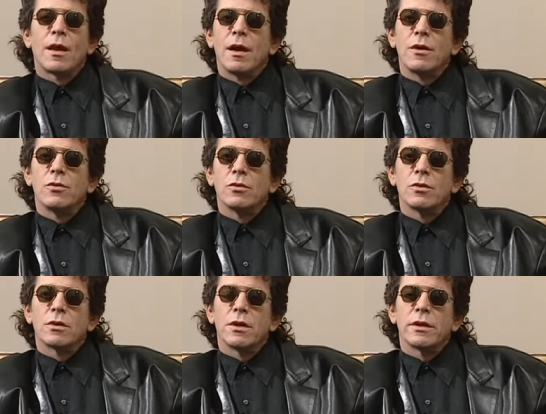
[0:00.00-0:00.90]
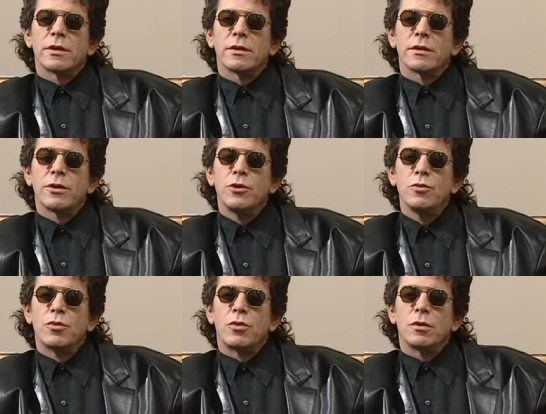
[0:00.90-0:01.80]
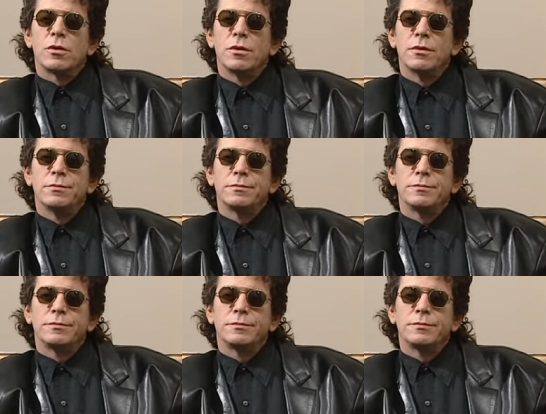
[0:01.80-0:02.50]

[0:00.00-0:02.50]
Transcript: I don't look like a cue ball. No,